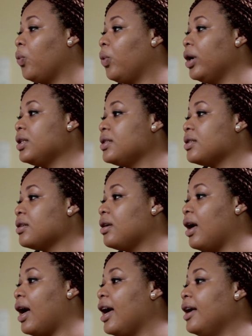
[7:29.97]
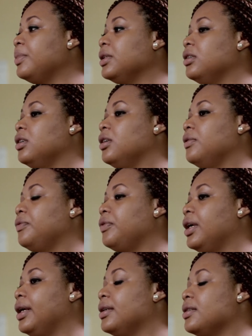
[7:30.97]
What I believe
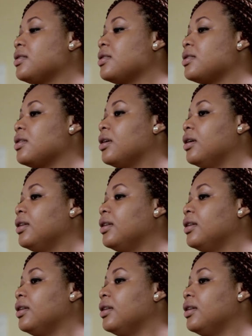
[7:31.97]
is